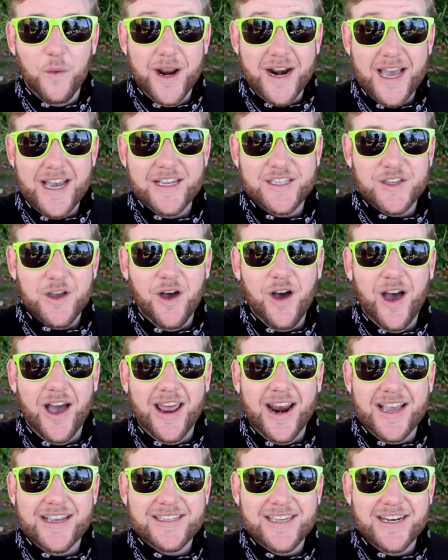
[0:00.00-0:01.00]
when I saw
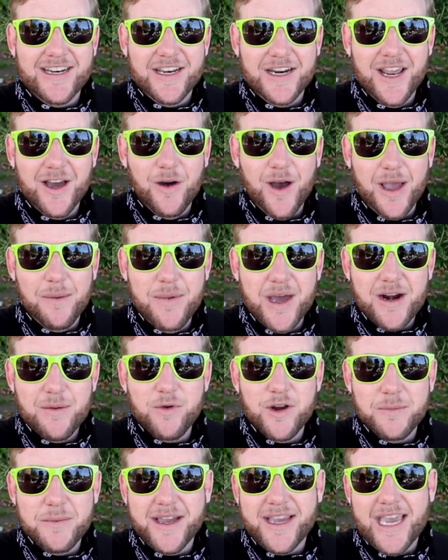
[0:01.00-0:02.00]
it, I said, you know, I better
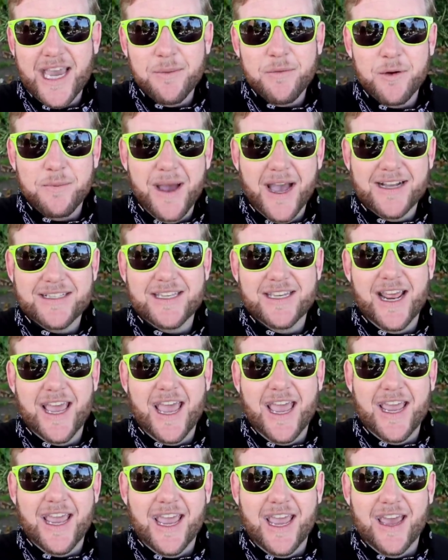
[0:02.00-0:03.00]
bring my camera back
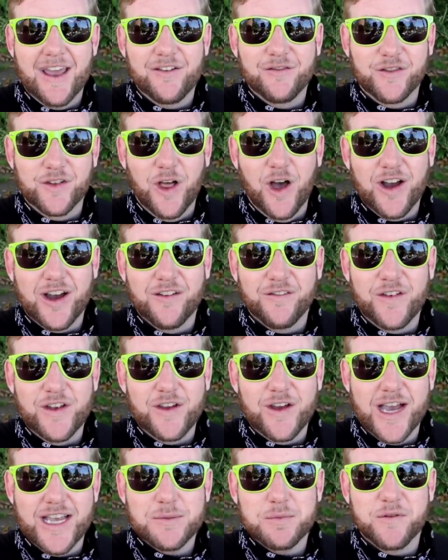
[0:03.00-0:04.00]
today and vlog it for
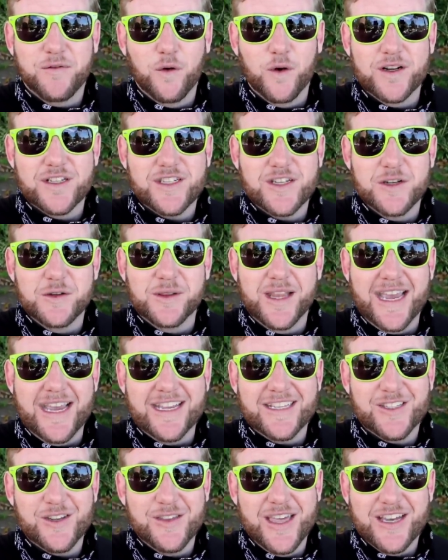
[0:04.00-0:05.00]
you guys before it's too
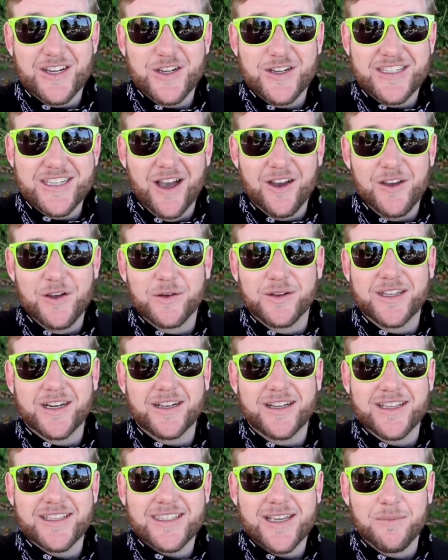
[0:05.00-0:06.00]
late. So that should tell you a
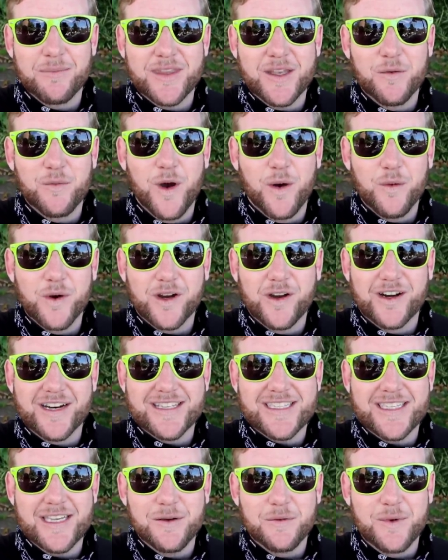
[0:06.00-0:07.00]
little of something what we're gonna
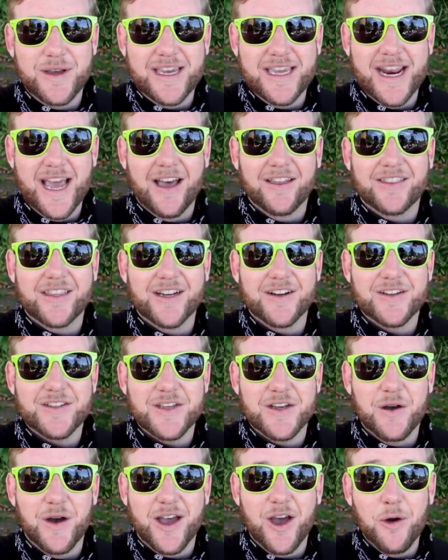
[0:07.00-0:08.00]
see when we get out there.
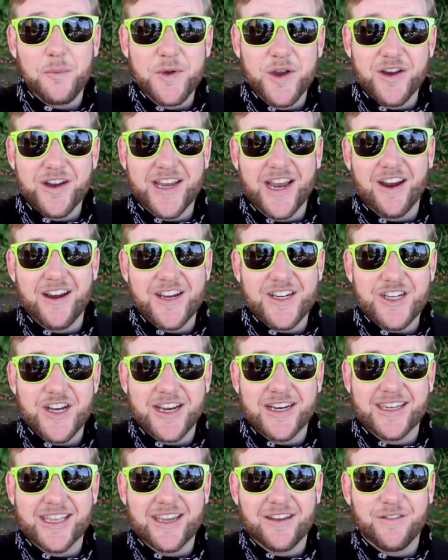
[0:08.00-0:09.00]
So I hope you're a Garry
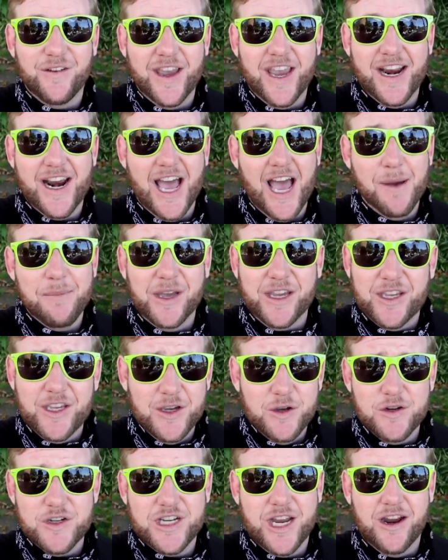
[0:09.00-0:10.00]
Shandling fan. I'm a
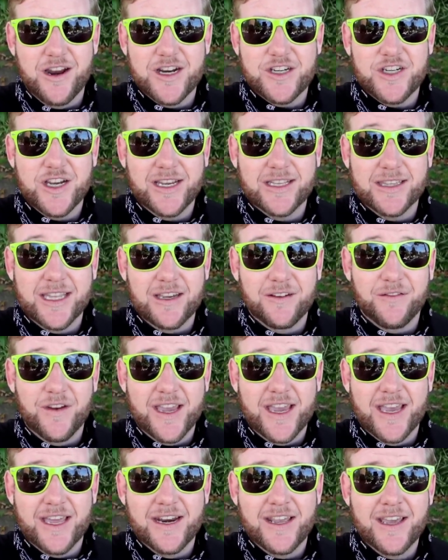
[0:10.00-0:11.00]
huge Garry Shandling
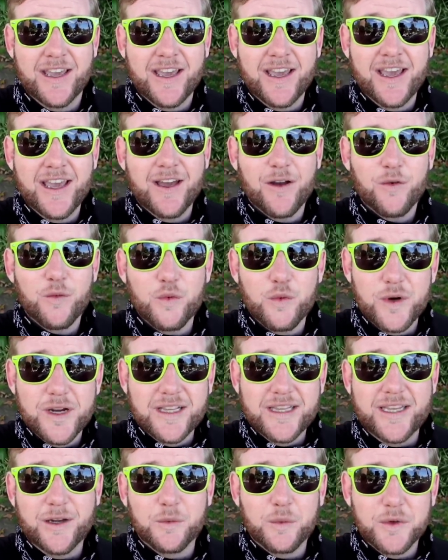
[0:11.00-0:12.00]
fan.
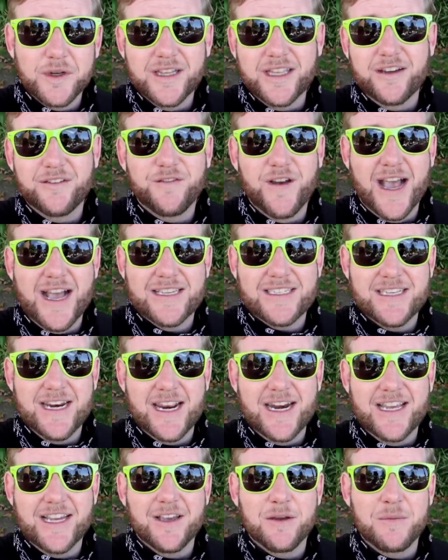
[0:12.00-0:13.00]
Really, really
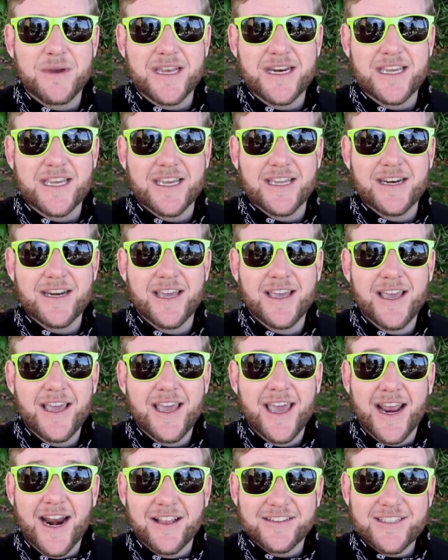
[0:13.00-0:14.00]
fascinating comedian,
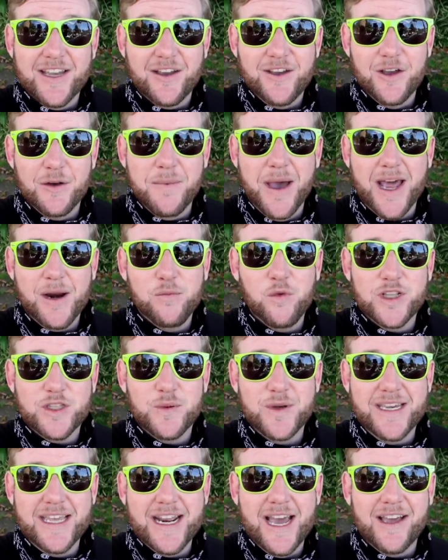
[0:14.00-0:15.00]
and I'll tell you about him
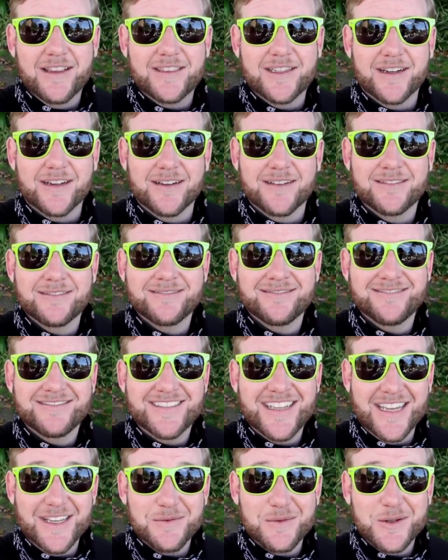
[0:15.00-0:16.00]
once we get out there.
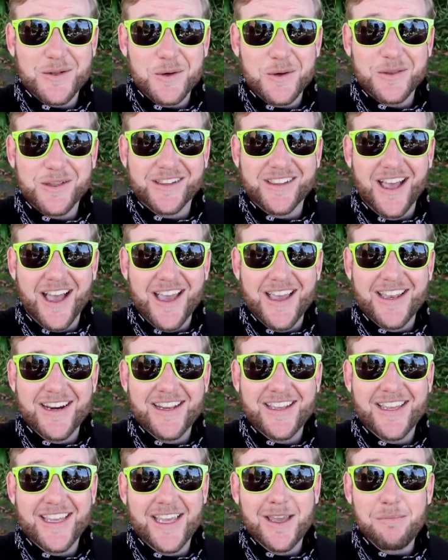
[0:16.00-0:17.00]
Days with Jordan the Lion,
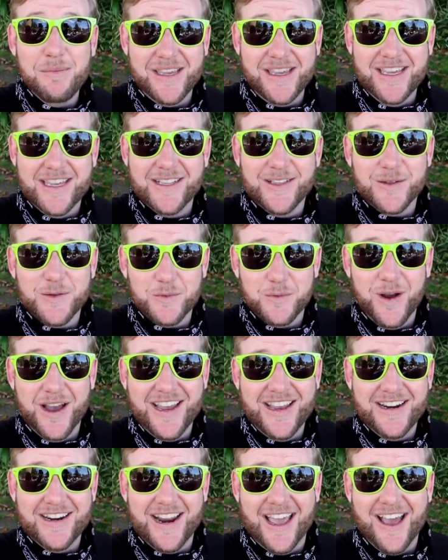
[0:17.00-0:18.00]
it begins
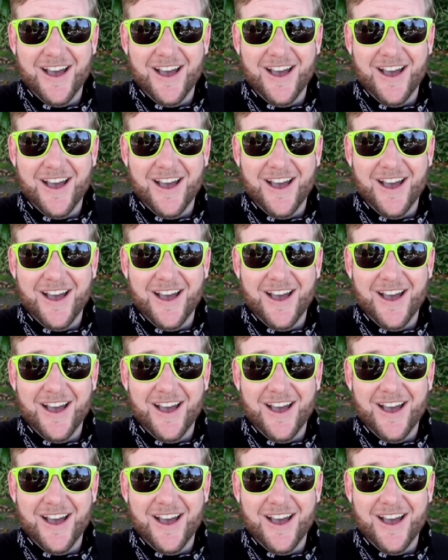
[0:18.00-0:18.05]
right